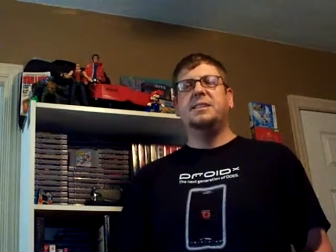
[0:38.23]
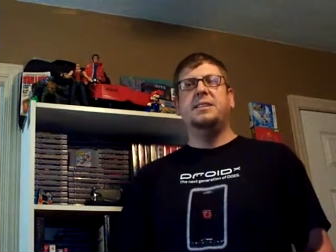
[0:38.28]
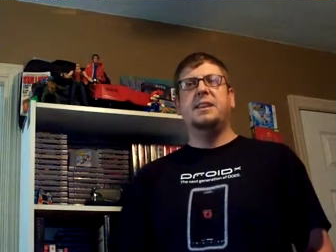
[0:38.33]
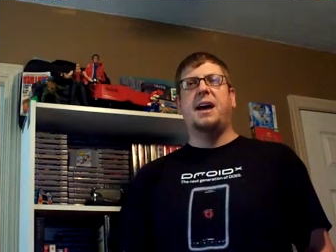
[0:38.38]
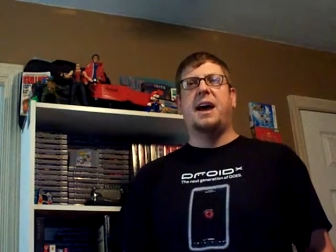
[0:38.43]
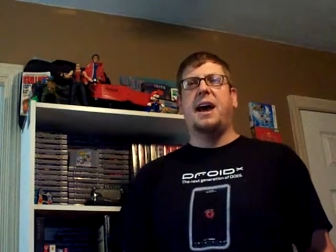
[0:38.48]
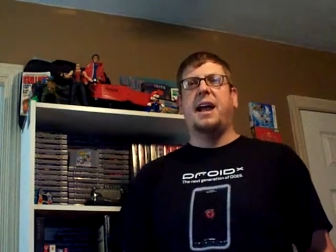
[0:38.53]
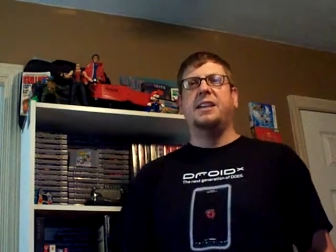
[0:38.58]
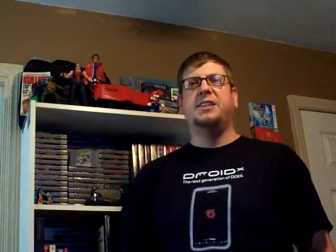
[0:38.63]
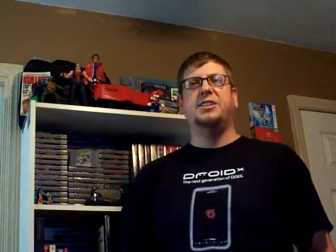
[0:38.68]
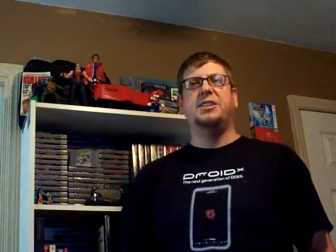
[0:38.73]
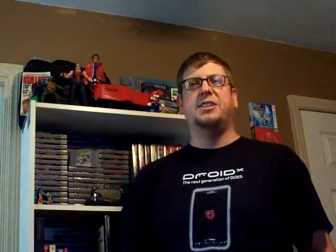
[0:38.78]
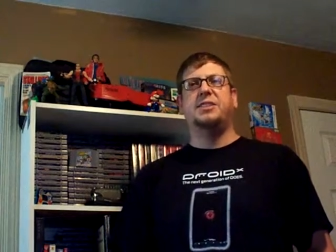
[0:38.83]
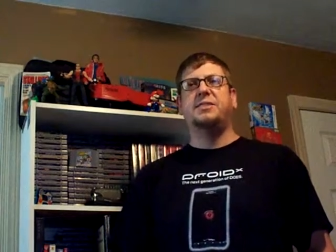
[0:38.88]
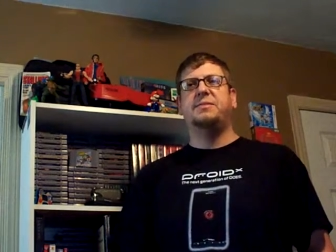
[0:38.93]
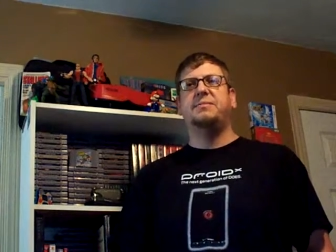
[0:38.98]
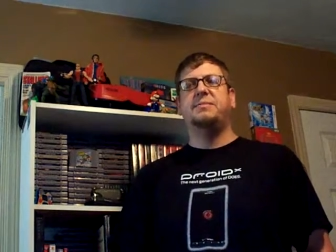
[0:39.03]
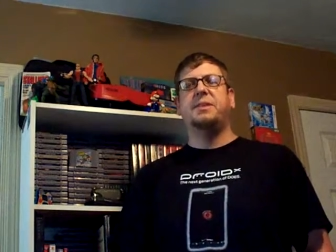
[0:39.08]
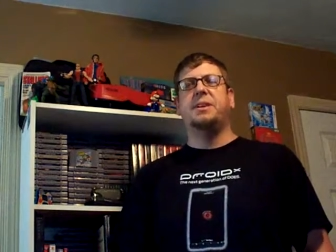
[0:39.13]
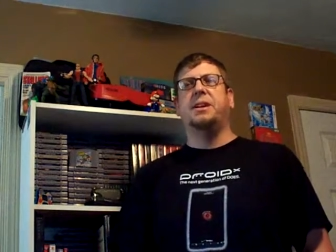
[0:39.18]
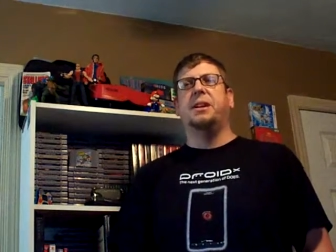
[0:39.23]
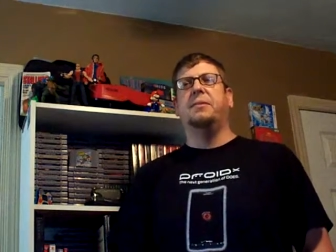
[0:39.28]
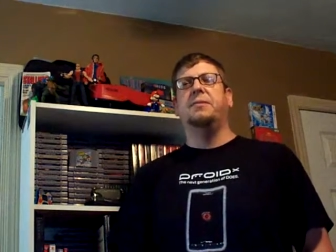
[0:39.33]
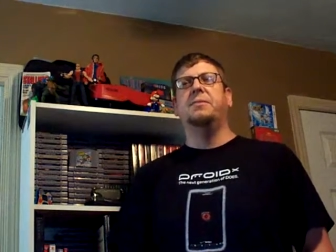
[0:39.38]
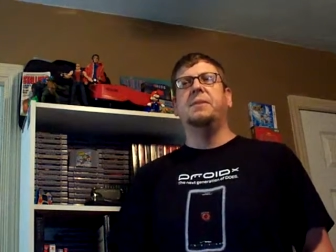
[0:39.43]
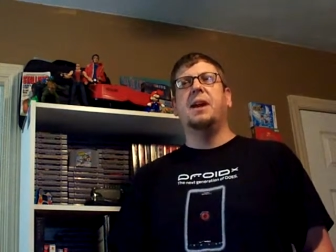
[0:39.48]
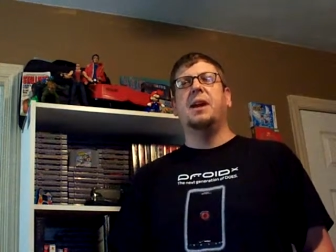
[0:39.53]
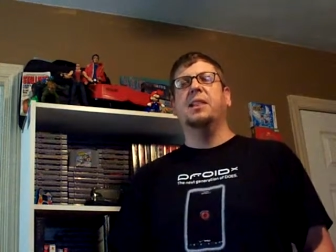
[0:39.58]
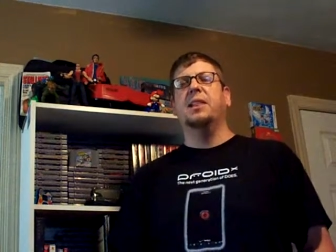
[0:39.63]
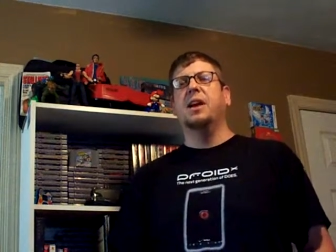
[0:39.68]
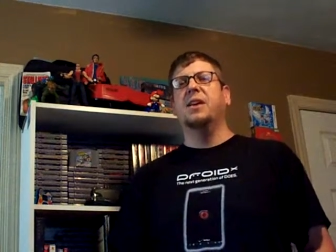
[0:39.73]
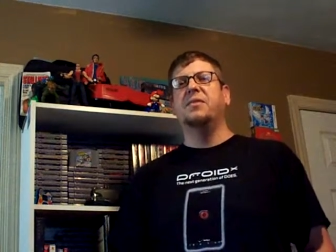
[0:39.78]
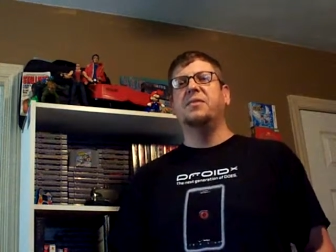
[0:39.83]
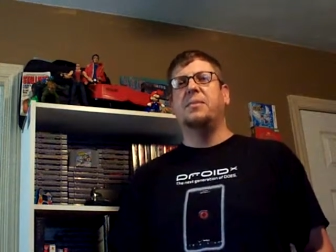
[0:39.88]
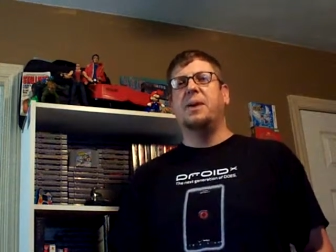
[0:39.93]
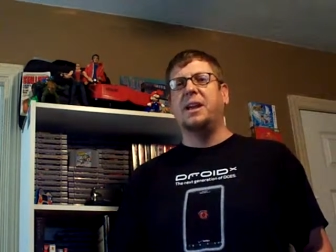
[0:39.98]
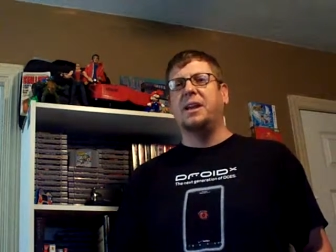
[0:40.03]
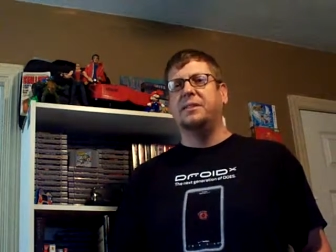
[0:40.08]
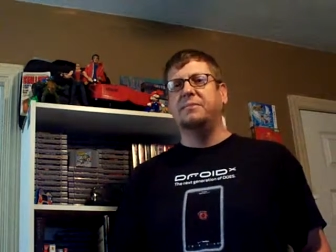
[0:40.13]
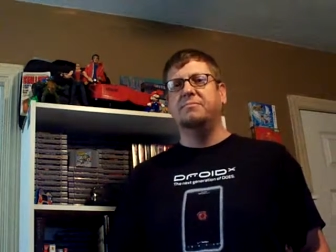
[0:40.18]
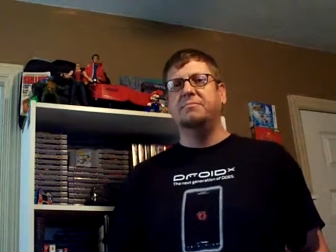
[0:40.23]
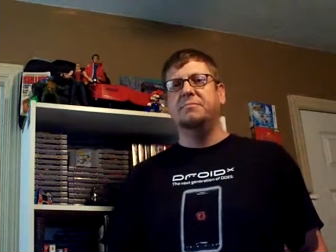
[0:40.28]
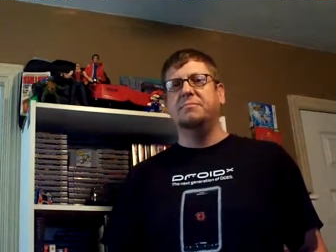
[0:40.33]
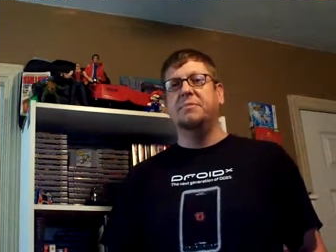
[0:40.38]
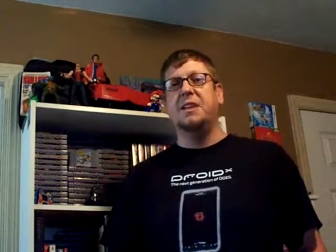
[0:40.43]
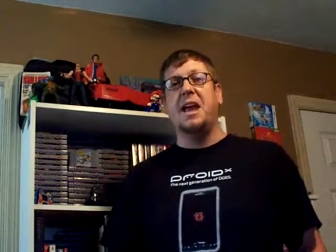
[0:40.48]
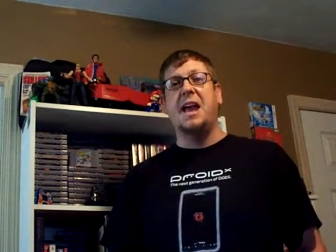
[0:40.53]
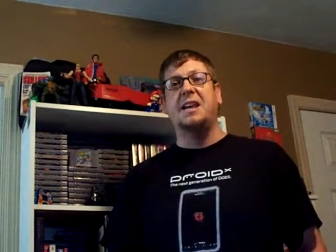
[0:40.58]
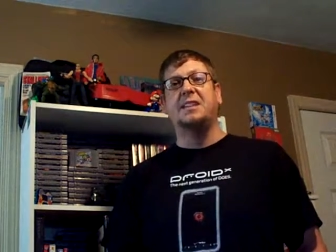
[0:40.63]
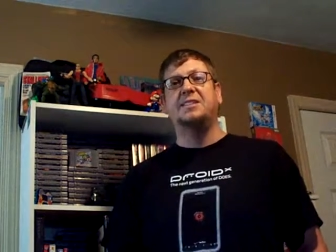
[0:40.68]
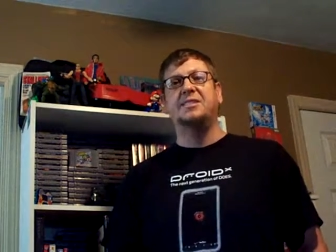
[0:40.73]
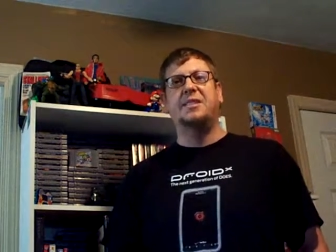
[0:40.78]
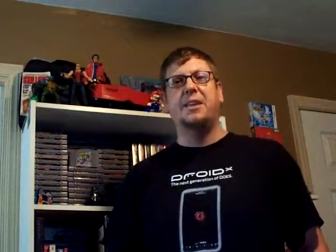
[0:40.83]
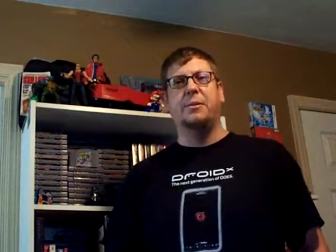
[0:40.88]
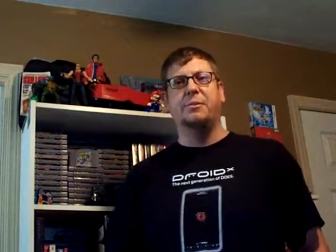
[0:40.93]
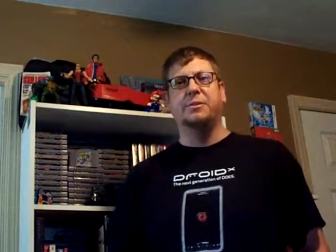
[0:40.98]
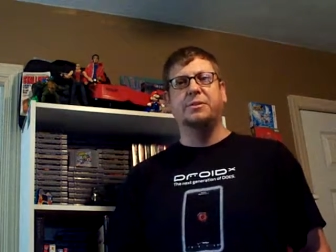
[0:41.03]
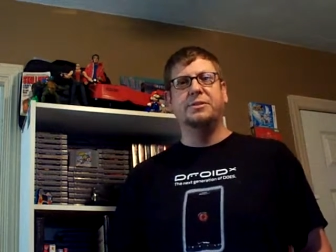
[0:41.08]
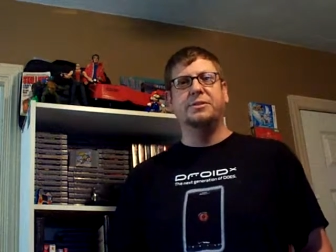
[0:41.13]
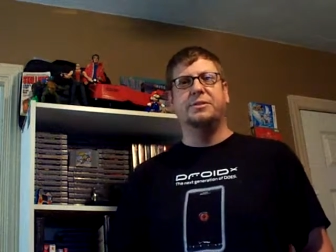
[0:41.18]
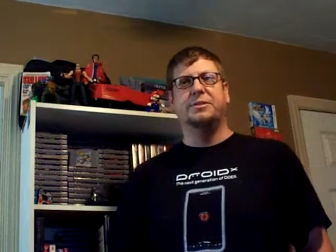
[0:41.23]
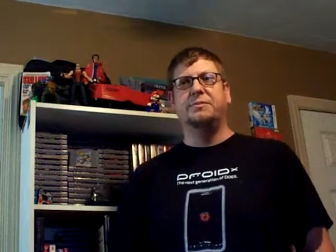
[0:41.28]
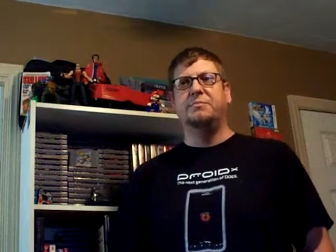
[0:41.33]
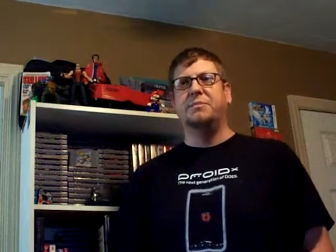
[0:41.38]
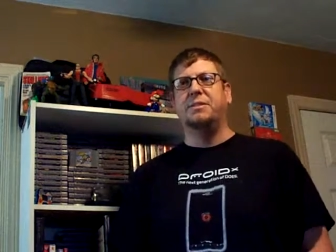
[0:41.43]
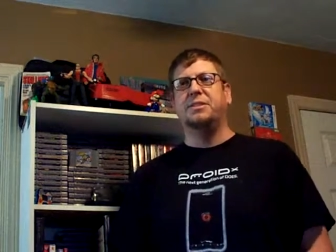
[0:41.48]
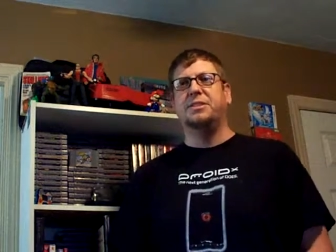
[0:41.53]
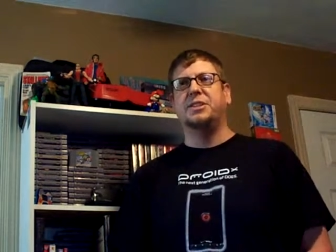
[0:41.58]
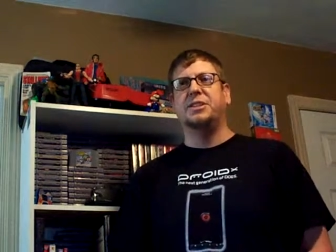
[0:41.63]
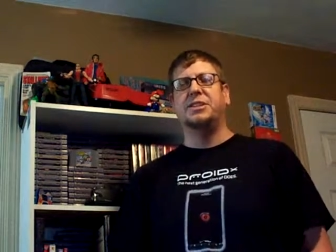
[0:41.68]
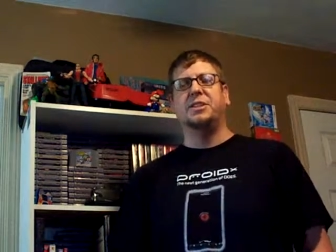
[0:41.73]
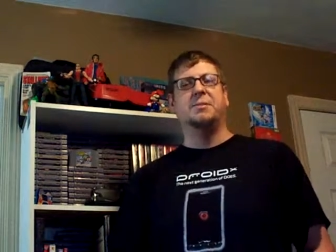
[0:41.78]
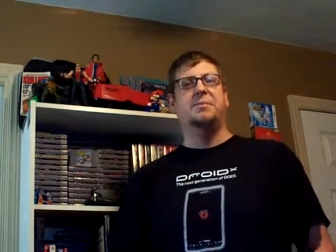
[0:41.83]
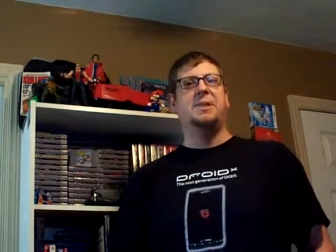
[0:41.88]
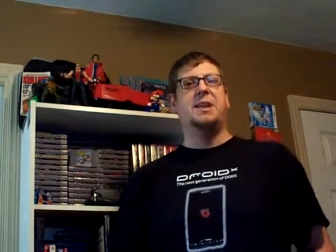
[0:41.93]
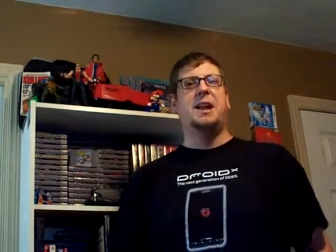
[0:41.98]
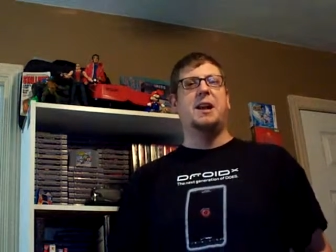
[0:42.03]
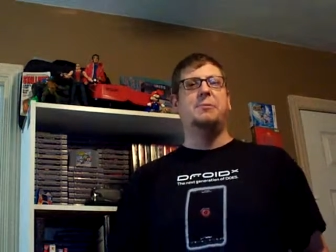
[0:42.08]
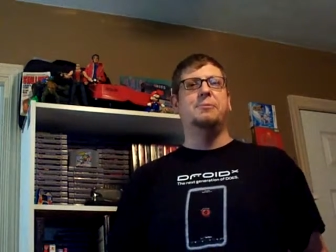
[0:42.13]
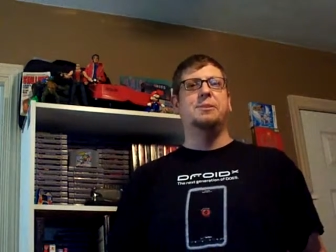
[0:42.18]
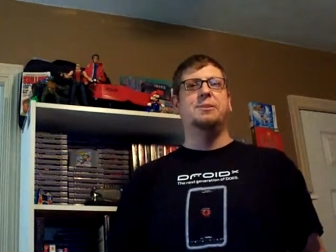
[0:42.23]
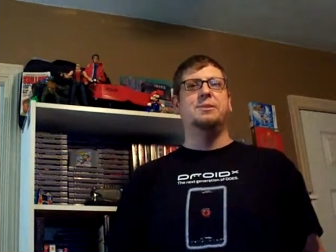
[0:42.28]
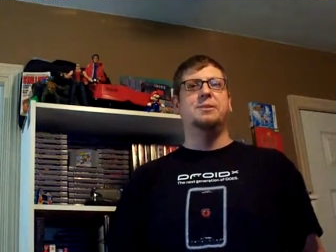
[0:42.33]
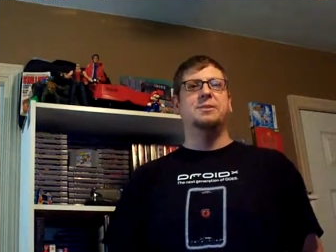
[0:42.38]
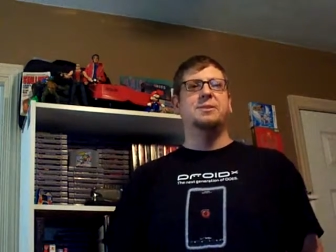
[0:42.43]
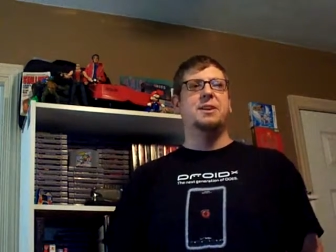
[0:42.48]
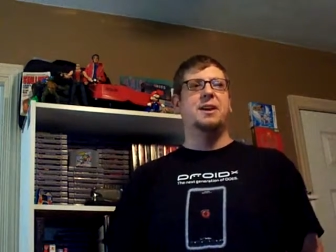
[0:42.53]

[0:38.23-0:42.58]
I just, I loved my NES. That was the system that I was